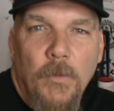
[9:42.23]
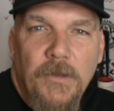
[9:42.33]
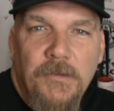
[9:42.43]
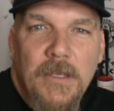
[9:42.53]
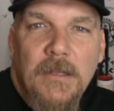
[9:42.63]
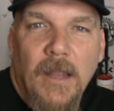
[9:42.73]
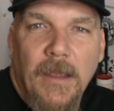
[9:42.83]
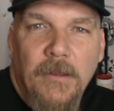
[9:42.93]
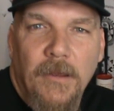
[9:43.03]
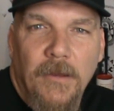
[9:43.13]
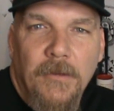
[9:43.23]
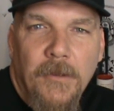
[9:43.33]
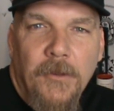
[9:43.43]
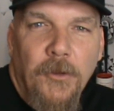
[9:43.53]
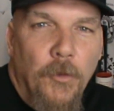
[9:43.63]
We see, like,
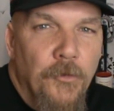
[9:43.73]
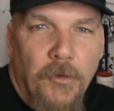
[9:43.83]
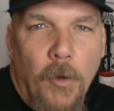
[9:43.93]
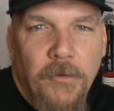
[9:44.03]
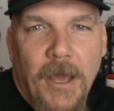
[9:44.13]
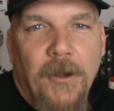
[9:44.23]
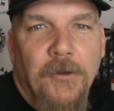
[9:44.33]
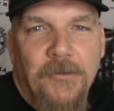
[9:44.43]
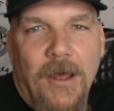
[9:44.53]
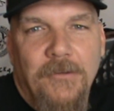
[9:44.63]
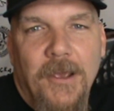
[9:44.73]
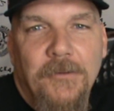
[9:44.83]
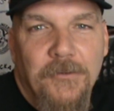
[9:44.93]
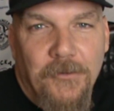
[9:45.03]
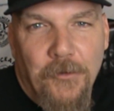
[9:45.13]
you know, there's always down here in South
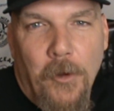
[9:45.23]
Texas,